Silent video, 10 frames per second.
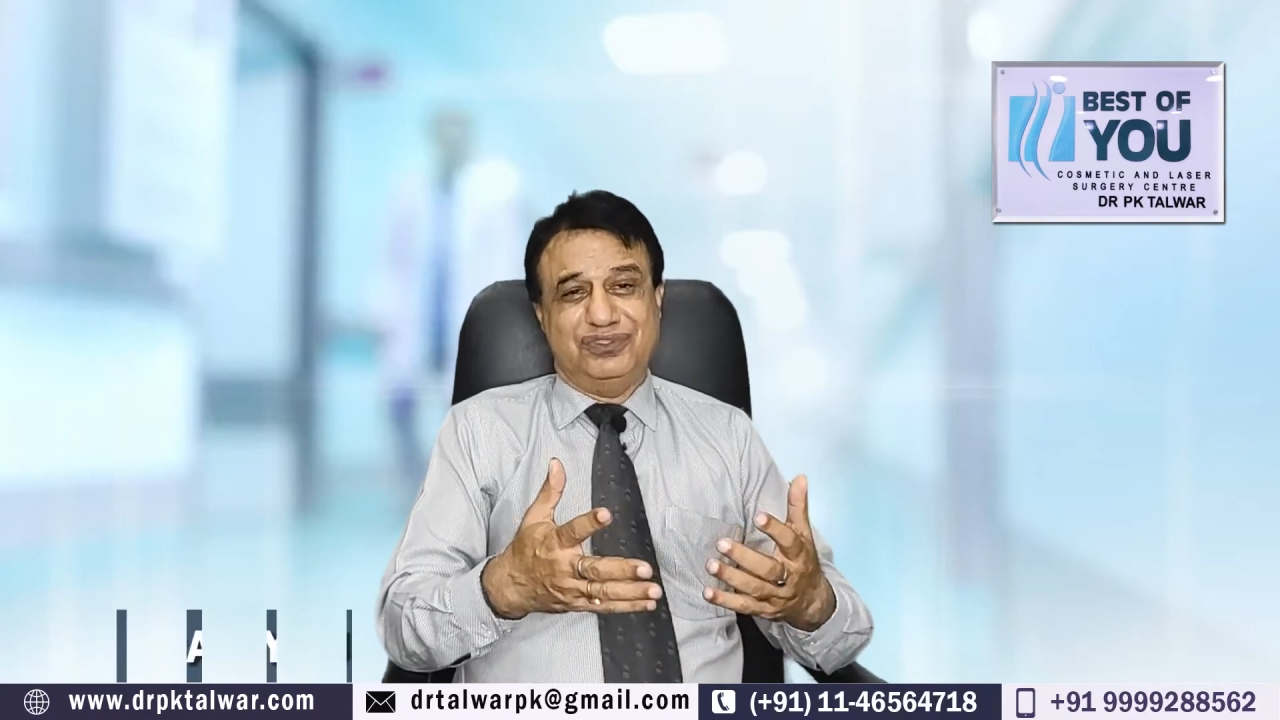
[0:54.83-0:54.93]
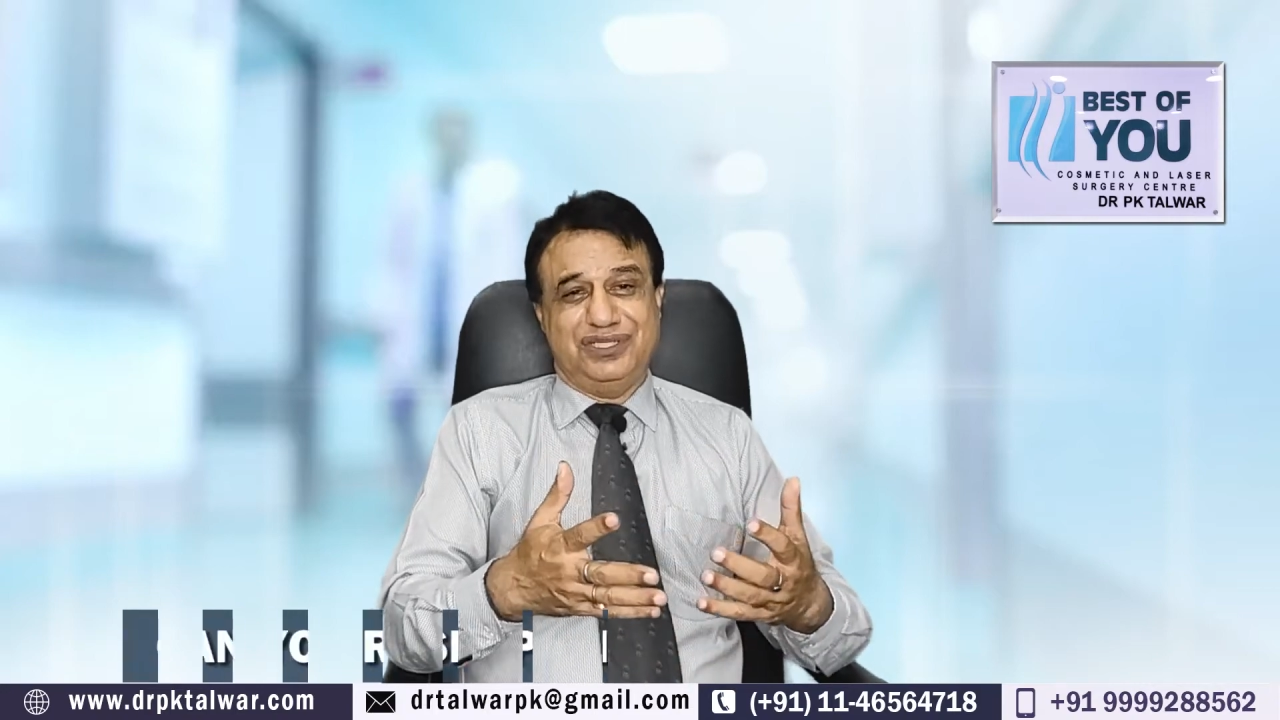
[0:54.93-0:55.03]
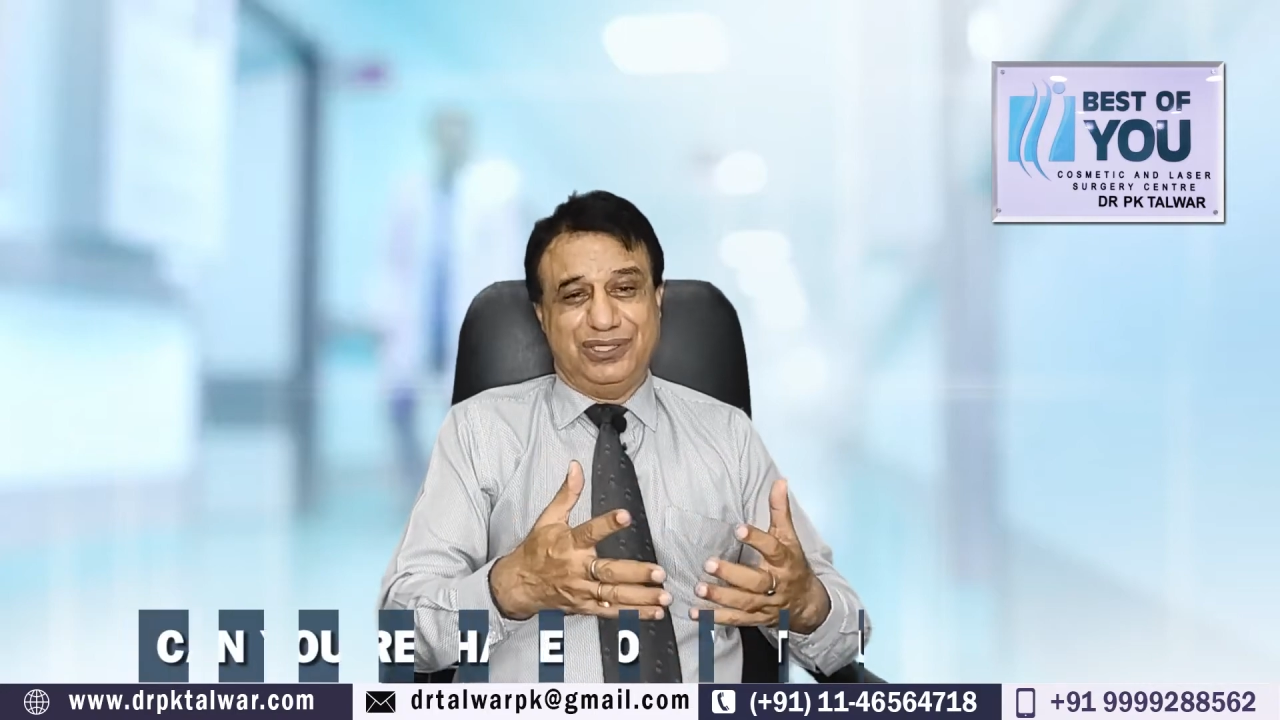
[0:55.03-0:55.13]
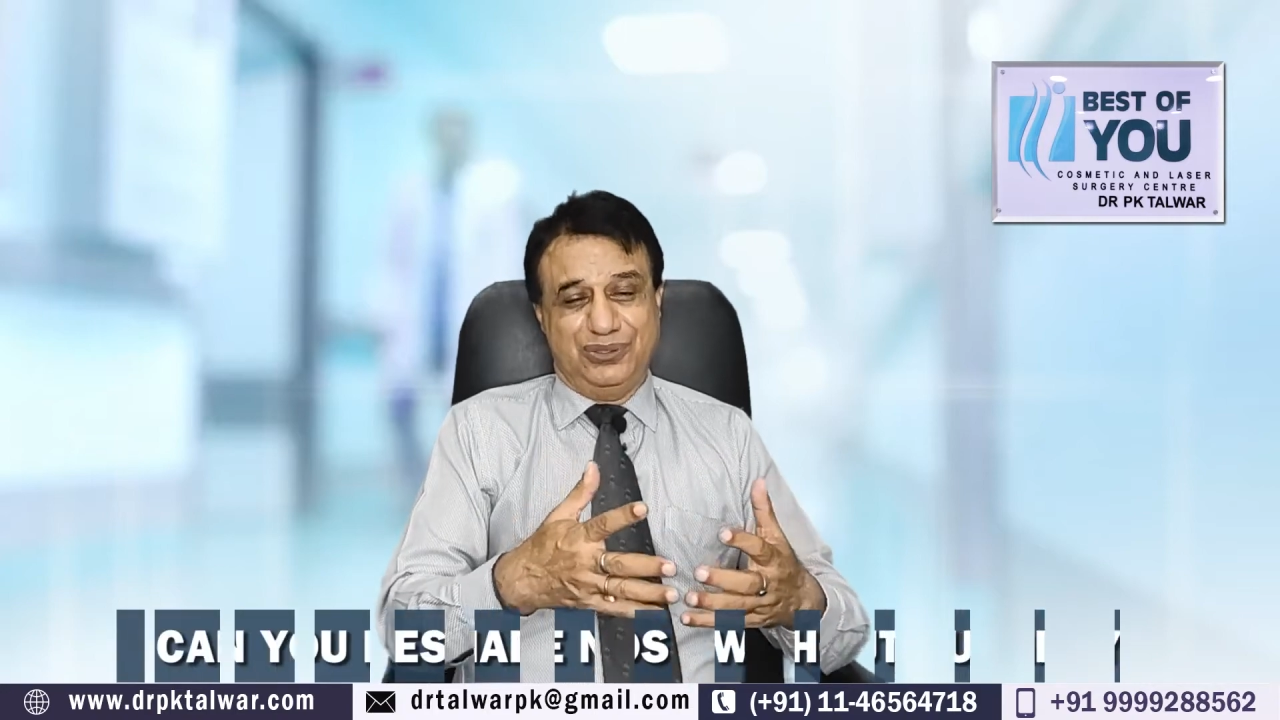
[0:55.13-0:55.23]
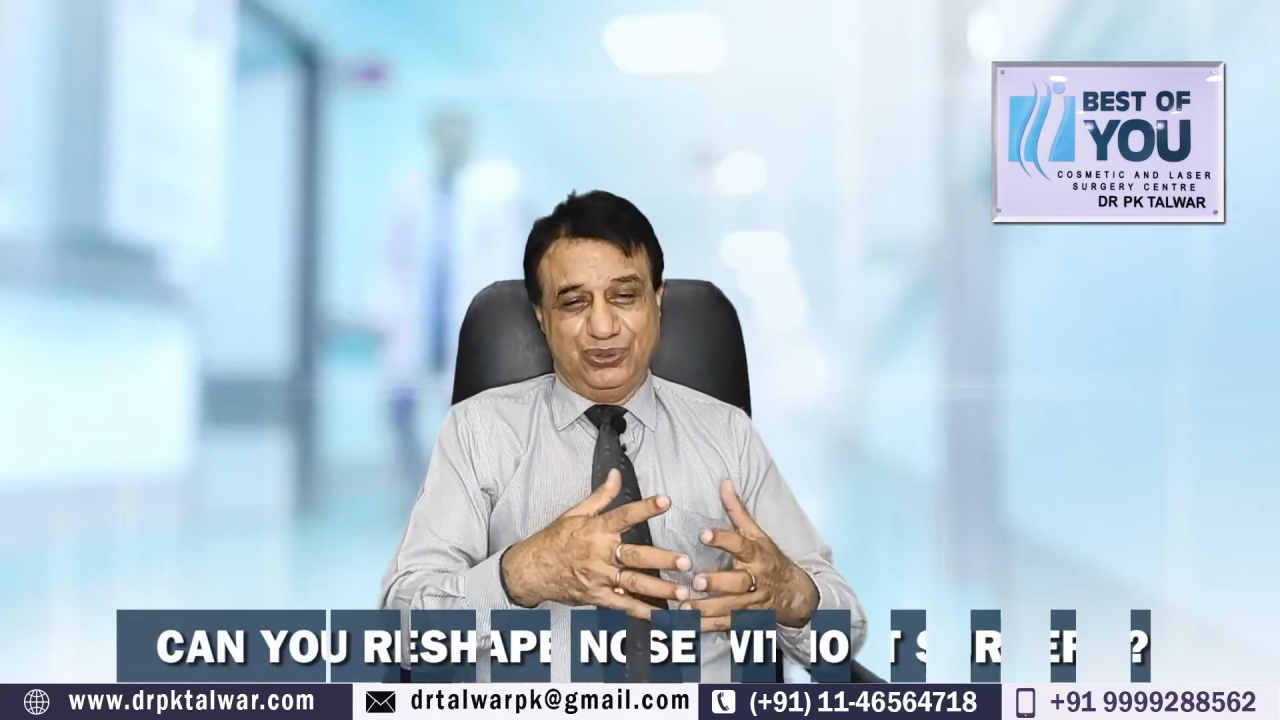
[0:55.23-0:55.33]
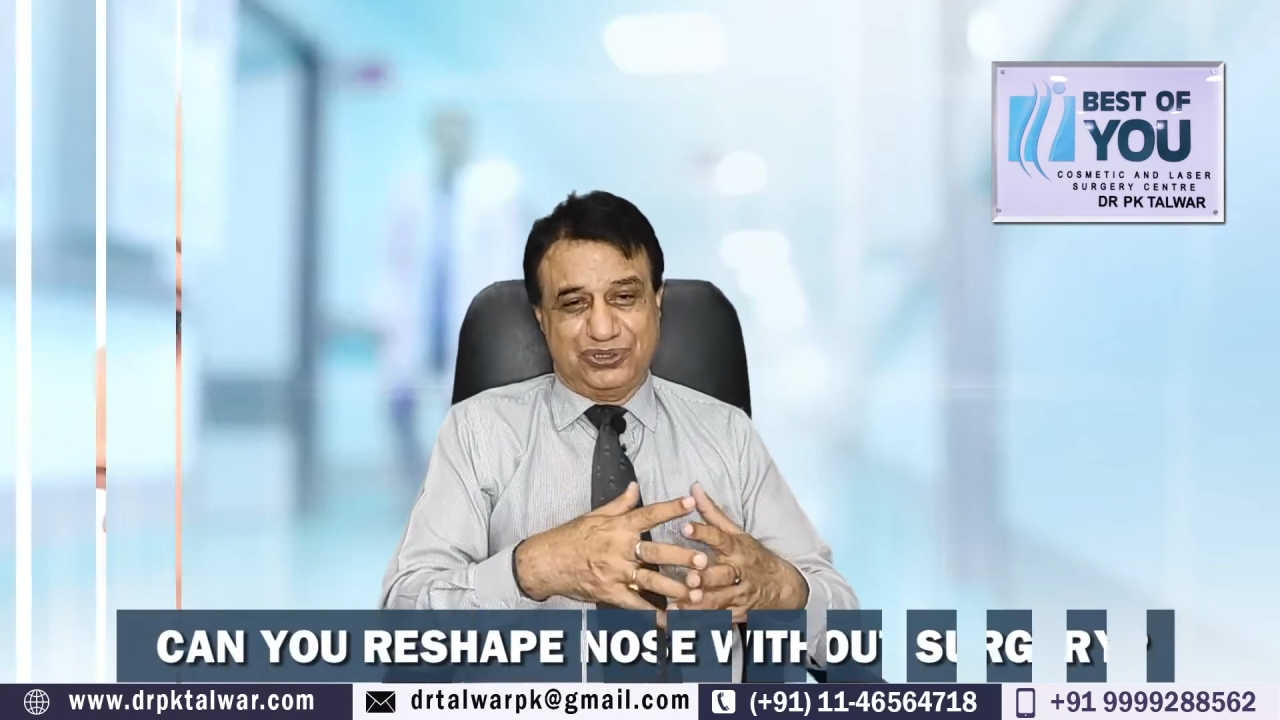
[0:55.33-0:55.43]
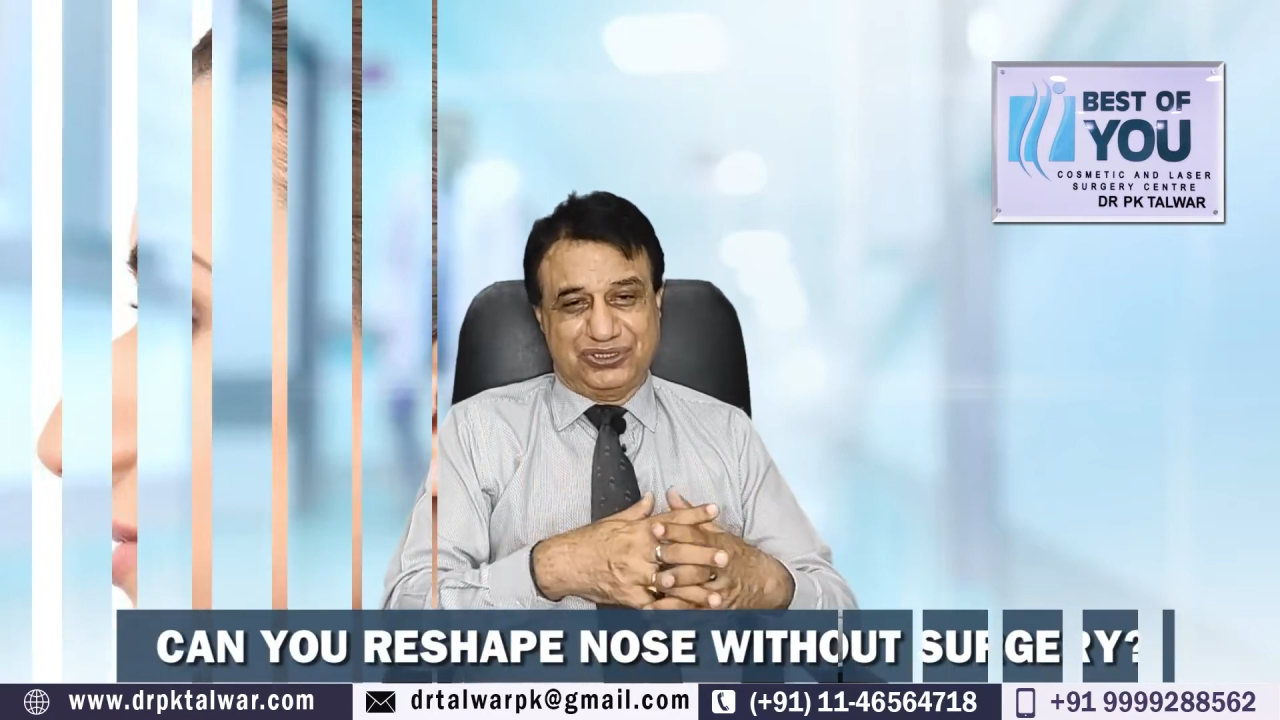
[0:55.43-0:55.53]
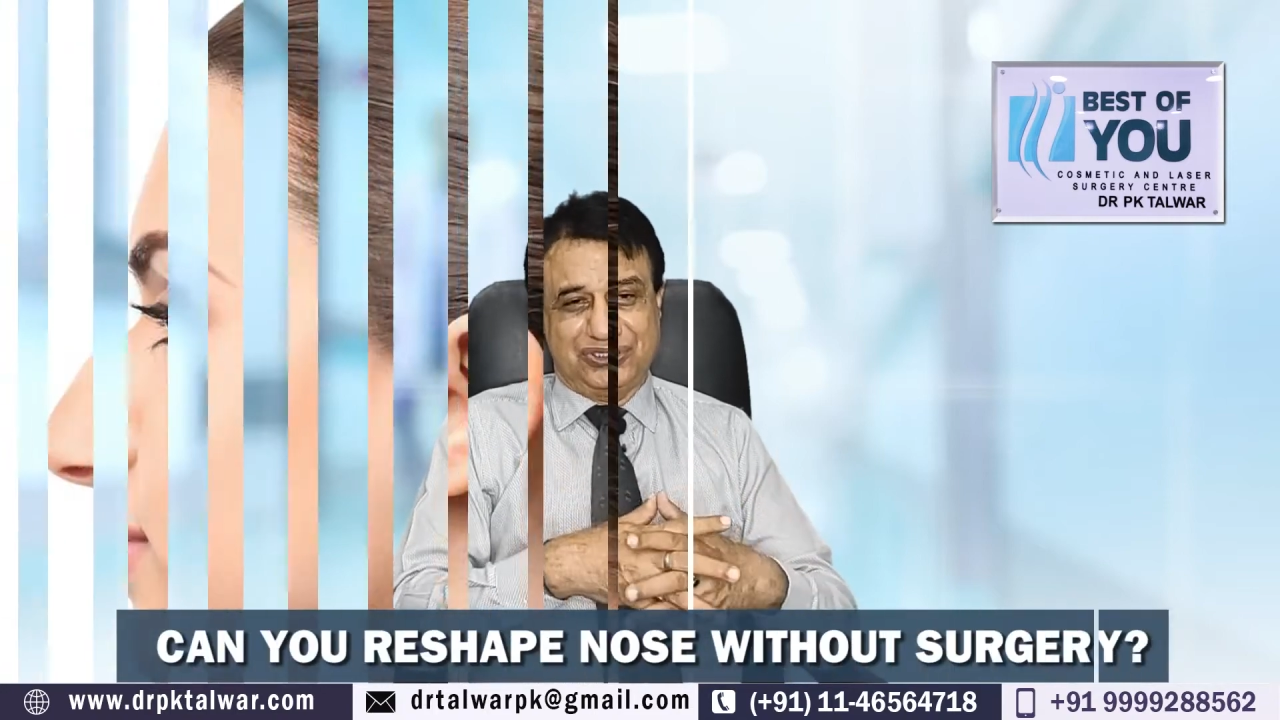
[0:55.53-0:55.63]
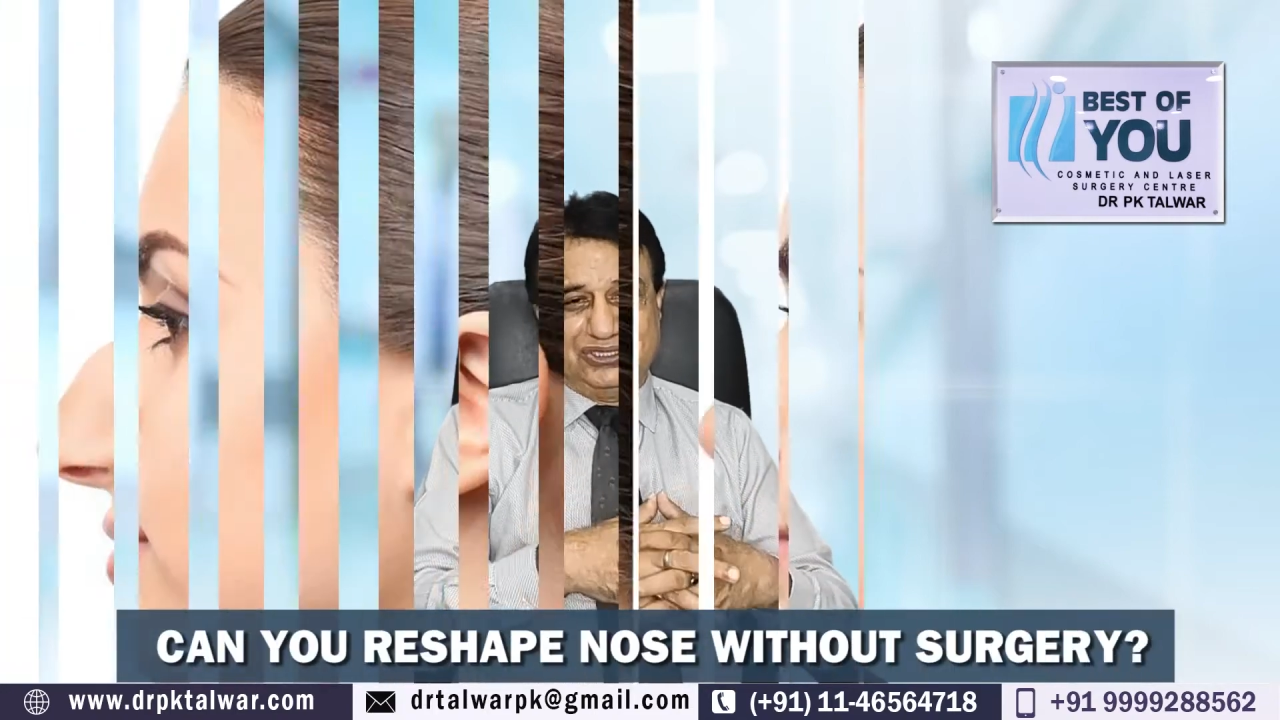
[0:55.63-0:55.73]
their looks.